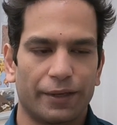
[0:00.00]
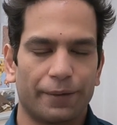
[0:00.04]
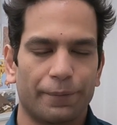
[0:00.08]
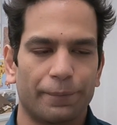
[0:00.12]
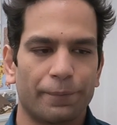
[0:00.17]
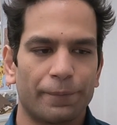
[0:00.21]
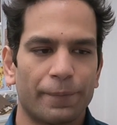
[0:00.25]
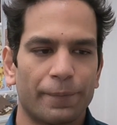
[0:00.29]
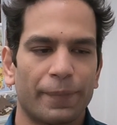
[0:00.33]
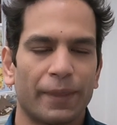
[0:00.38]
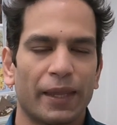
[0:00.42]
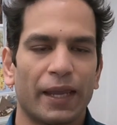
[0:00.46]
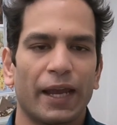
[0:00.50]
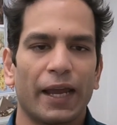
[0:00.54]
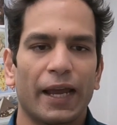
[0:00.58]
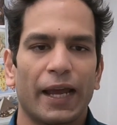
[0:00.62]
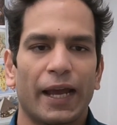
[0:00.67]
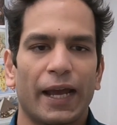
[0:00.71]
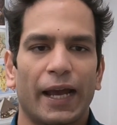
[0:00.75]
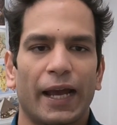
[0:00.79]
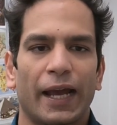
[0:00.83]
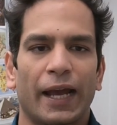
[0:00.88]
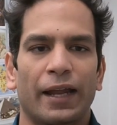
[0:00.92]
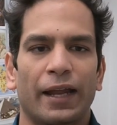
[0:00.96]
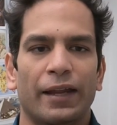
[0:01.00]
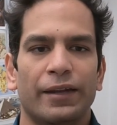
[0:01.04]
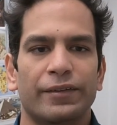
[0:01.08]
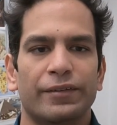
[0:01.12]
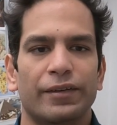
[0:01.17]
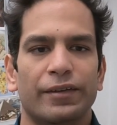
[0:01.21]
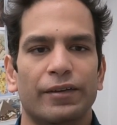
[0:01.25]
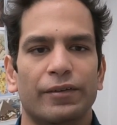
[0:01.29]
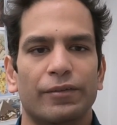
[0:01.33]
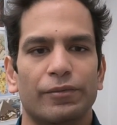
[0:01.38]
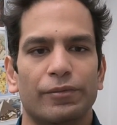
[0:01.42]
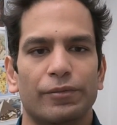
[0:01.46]
And for
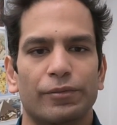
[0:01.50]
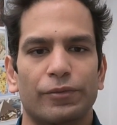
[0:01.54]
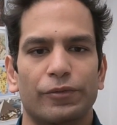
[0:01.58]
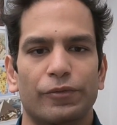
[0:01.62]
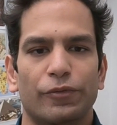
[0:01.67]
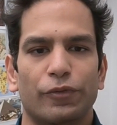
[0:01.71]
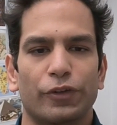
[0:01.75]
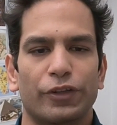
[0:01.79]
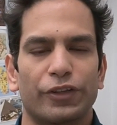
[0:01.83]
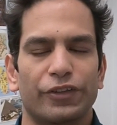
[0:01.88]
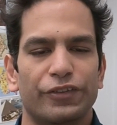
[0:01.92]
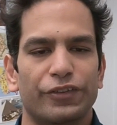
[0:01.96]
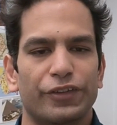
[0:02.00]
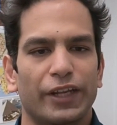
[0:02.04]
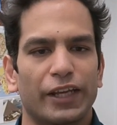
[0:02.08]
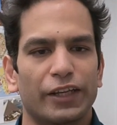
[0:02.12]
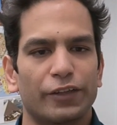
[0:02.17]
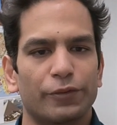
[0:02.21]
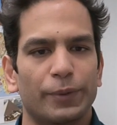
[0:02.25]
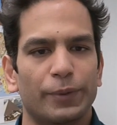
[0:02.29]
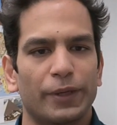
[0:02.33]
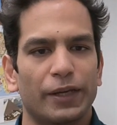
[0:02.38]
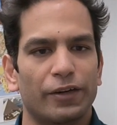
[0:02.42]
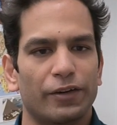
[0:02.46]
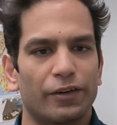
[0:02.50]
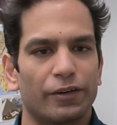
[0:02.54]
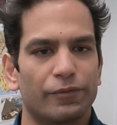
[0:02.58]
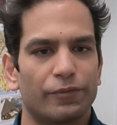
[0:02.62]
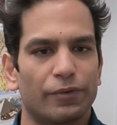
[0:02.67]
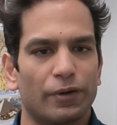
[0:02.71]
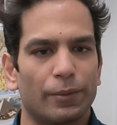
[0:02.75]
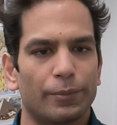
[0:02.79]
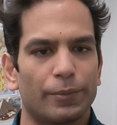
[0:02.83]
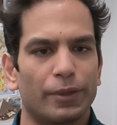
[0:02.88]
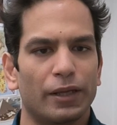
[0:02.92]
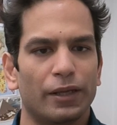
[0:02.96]
this next period from the
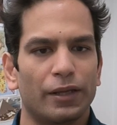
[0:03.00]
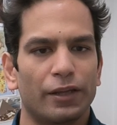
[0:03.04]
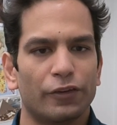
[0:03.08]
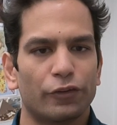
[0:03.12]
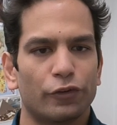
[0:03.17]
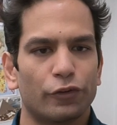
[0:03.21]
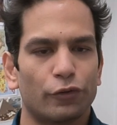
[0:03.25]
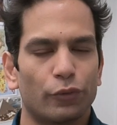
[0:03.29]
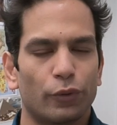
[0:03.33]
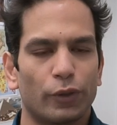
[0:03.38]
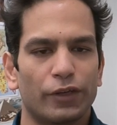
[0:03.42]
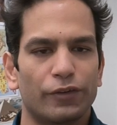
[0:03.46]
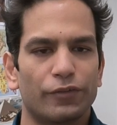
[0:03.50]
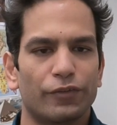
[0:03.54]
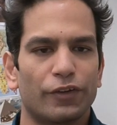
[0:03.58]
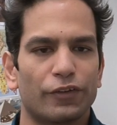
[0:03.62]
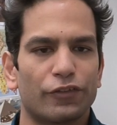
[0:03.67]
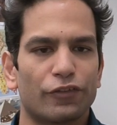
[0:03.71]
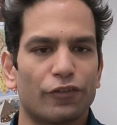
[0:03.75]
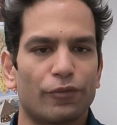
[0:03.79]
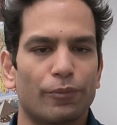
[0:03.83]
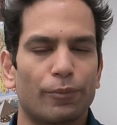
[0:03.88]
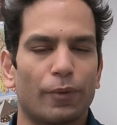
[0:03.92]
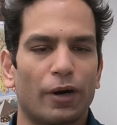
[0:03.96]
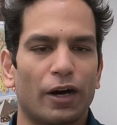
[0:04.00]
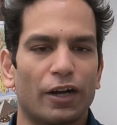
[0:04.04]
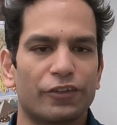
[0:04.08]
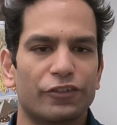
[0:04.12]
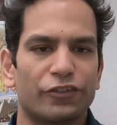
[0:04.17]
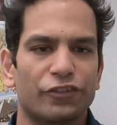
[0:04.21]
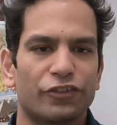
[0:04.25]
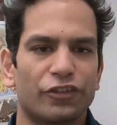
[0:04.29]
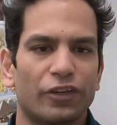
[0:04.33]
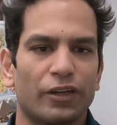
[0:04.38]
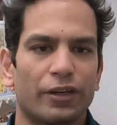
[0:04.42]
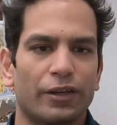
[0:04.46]
21st of March,
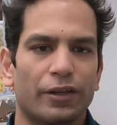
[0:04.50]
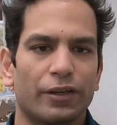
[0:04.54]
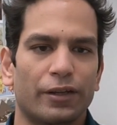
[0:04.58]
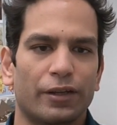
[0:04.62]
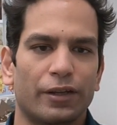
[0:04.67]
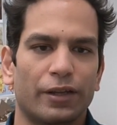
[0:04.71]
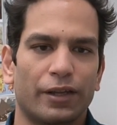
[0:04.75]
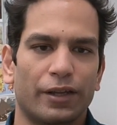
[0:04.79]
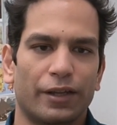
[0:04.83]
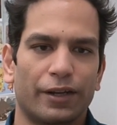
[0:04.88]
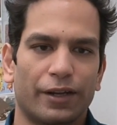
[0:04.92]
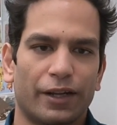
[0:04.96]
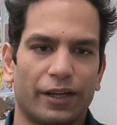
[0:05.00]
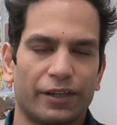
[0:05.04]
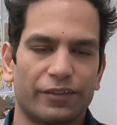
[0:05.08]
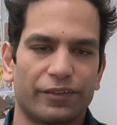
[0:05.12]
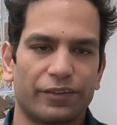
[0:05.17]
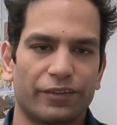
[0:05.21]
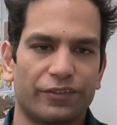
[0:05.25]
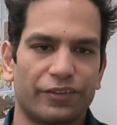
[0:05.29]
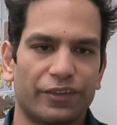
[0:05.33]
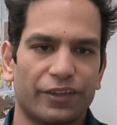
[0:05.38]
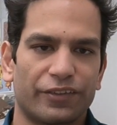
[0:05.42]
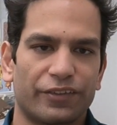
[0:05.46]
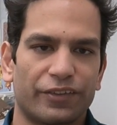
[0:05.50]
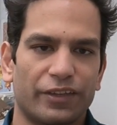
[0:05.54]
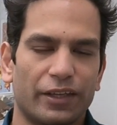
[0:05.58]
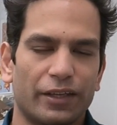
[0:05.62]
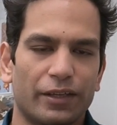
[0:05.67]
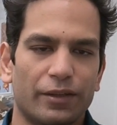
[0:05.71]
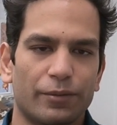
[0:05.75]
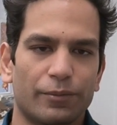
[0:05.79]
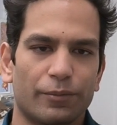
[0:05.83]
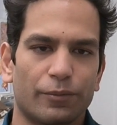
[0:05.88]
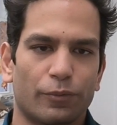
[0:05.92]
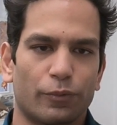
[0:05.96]
1960, when the
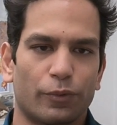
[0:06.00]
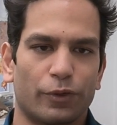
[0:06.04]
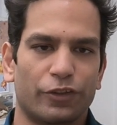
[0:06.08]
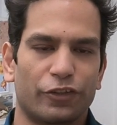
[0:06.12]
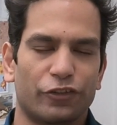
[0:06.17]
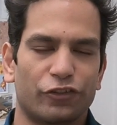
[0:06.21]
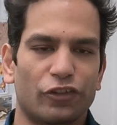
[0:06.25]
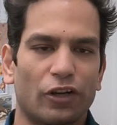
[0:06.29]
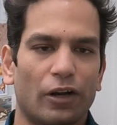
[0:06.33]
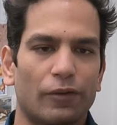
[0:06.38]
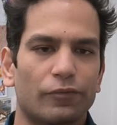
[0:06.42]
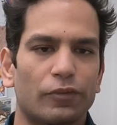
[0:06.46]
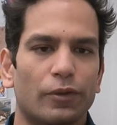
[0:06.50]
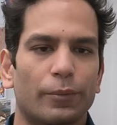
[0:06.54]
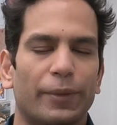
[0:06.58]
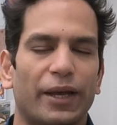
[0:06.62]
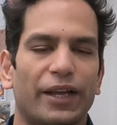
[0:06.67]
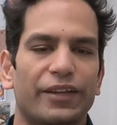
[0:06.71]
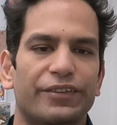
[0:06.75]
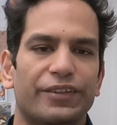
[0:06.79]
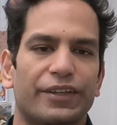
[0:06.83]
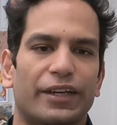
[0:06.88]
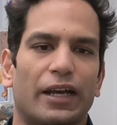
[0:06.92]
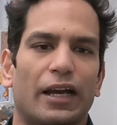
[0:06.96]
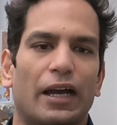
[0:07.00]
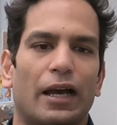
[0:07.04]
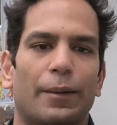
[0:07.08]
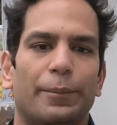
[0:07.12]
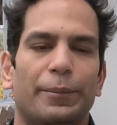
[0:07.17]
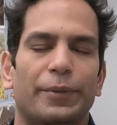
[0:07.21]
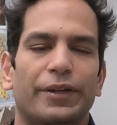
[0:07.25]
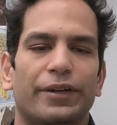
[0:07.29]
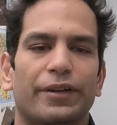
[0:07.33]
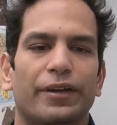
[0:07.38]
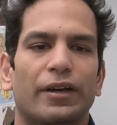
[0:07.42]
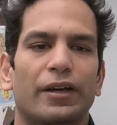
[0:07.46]
Sharpeville Massacre happened,
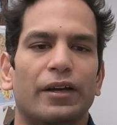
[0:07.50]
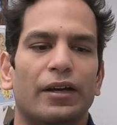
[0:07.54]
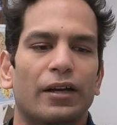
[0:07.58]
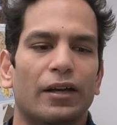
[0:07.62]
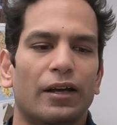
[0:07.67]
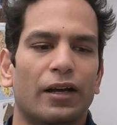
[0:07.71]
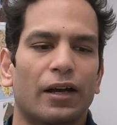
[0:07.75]
up until the